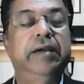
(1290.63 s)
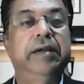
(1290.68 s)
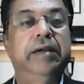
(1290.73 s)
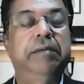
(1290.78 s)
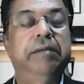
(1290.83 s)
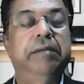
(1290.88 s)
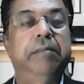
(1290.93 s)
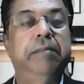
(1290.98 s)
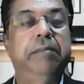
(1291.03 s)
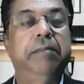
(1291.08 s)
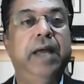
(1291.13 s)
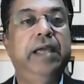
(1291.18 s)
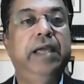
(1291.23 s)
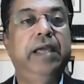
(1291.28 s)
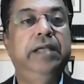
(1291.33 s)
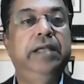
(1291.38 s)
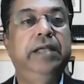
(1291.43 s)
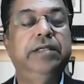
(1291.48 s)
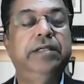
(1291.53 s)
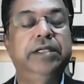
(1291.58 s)

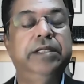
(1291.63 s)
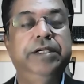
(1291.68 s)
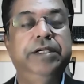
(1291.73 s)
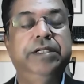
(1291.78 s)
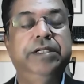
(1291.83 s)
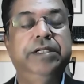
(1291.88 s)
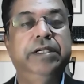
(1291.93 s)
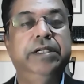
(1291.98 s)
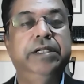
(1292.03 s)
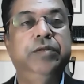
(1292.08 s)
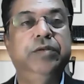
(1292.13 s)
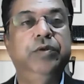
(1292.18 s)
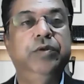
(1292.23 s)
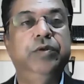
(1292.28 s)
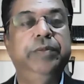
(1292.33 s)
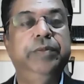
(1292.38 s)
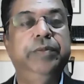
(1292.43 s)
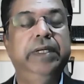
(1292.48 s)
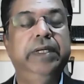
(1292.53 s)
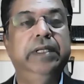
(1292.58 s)
my suggestion would
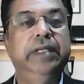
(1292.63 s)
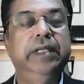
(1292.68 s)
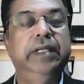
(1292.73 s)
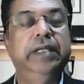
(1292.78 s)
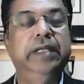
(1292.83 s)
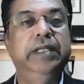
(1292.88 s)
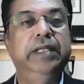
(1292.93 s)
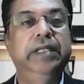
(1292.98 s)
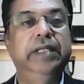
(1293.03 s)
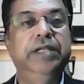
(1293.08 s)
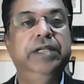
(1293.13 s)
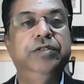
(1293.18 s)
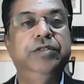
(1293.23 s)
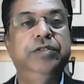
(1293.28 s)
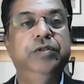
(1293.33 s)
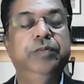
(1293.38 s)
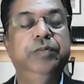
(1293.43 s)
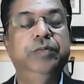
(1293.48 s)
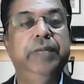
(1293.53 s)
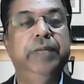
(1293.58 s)
be that they
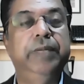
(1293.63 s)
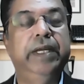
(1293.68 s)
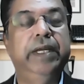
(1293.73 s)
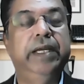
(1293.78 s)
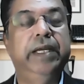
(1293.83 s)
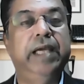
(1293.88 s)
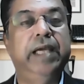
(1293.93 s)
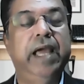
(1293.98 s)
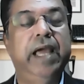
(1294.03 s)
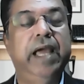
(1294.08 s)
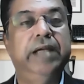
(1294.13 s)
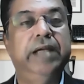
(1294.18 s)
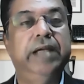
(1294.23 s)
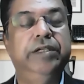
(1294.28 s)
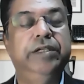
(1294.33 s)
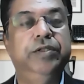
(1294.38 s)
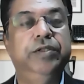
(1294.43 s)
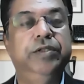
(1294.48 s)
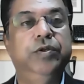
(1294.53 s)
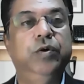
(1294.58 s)
should play
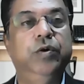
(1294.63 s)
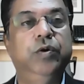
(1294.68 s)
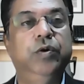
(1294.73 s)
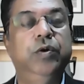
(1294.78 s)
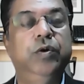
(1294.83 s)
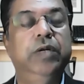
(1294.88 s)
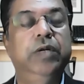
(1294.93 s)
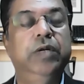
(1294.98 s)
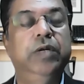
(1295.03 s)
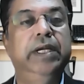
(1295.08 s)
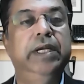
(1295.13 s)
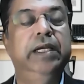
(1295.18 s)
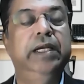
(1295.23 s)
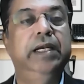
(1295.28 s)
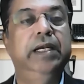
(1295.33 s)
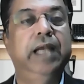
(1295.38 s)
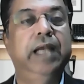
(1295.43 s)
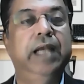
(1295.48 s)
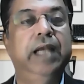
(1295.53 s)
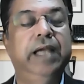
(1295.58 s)
active role in
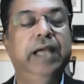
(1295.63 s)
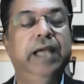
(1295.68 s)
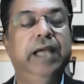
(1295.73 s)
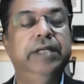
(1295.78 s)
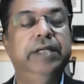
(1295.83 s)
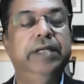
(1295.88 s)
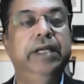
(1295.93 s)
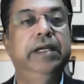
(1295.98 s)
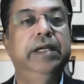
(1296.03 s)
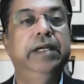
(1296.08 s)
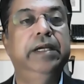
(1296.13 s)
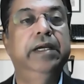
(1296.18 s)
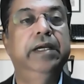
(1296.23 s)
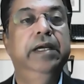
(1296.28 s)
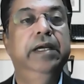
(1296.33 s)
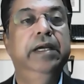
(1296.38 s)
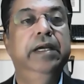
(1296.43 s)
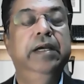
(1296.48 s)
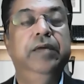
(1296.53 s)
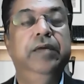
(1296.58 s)
licensing
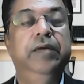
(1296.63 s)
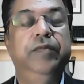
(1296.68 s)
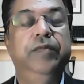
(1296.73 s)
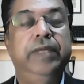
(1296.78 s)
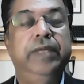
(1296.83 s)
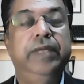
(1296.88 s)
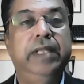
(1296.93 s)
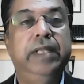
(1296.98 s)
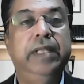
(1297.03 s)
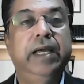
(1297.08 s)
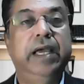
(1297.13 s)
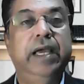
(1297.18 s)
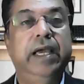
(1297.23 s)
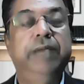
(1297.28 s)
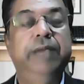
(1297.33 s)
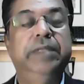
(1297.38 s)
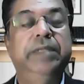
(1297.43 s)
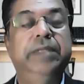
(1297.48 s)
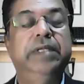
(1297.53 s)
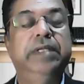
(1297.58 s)
with the
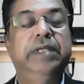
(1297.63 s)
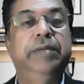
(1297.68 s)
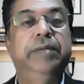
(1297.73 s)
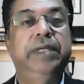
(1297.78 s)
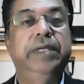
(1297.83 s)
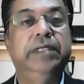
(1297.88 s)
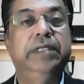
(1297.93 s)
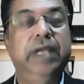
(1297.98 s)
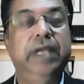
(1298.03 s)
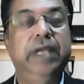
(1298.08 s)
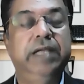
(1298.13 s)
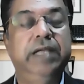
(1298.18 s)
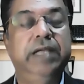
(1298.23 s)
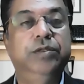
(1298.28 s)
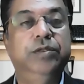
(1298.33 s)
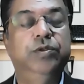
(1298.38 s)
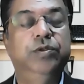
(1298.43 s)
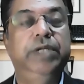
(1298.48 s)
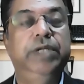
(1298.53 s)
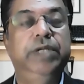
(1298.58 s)
MSMEs
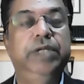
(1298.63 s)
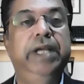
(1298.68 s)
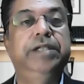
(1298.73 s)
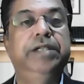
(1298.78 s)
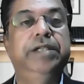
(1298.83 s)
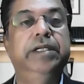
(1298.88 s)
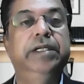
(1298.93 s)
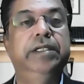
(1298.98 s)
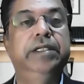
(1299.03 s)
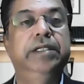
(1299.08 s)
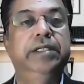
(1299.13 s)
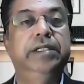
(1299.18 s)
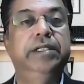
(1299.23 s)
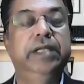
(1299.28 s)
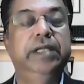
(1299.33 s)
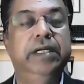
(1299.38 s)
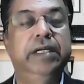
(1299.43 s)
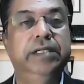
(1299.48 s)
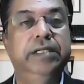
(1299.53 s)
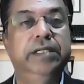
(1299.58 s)
associations,
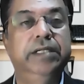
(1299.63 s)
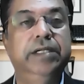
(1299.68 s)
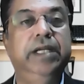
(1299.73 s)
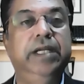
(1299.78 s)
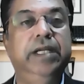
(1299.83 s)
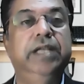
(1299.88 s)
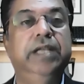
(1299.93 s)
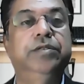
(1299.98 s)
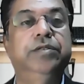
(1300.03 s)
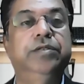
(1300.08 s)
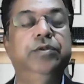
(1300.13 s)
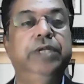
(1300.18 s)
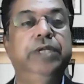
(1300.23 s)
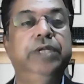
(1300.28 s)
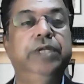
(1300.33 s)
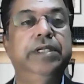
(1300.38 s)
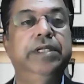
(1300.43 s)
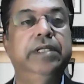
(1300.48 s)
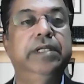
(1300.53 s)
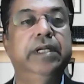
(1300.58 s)
industry
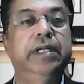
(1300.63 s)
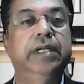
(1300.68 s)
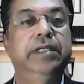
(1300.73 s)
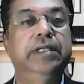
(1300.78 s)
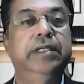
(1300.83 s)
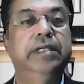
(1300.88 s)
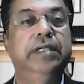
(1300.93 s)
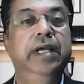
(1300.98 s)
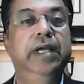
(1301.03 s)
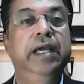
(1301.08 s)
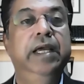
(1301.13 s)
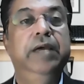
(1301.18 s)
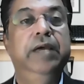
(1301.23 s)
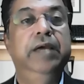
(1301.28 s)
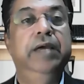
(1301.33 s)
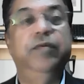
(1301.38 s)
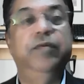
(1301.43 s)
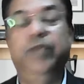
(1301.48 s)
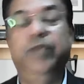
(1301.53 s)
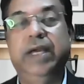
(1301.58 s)
associations,
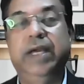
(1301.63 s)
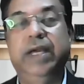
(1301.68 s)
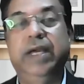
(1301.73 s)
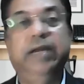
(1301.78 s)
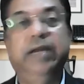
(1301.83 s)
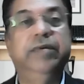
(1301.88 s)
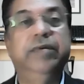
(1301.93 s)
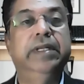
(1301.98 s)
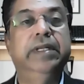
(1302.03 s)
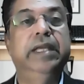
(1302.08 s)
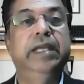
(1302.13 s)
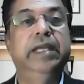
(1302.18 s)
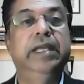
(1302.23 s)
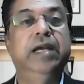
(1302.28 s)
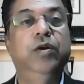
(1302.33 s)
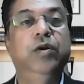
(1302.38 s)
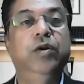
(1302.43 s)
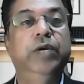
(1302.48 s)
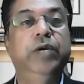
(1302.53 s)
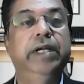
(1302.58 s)
wherever they are
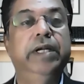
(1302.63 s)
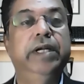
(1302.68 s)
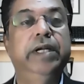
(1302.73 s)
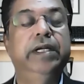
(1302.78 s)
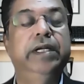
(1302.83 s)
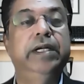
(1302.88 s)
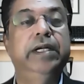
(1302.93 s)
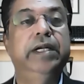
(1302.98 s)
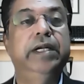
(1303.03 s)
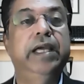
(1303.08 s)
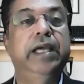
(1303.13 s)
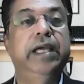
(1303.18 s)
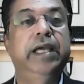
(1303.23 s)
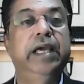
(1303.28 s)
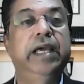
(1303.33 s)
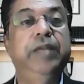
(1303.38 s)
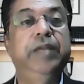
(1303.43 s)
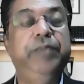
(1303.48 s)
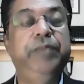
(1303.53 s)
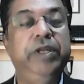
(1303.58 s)
located,
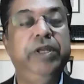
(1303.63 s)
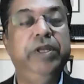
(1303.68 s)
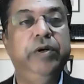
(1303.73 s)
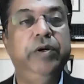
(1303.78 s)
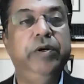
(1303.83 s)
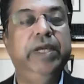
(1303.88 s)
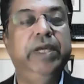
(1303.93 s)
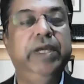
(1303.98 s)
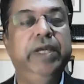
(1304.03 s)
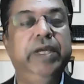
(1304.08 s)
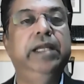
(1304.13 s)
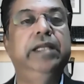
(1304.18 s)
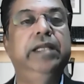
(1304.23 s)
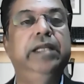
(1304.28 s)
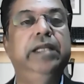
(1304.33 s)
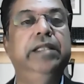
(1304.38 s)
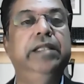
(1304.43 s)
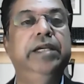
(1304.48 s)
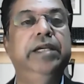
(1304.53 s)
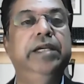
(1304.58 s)
and
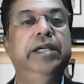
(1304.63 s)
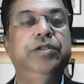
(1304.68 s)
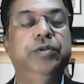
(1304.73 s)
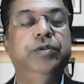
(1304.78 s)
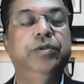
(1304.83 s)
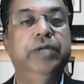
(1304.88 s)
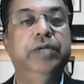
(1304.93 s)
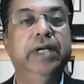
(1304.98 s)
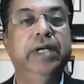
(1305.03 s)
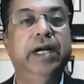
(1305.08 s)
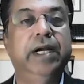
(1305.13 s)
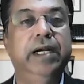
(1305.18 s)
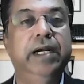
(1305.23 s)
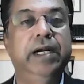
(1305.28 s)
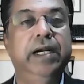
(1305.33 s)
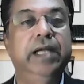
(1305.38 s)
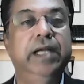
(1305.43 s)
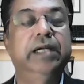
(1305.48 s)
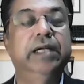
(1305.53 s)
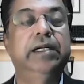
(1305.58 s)
periodically they should
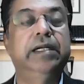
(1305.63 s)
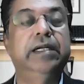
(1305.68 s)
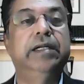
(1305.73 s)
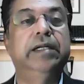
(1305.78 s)
conduct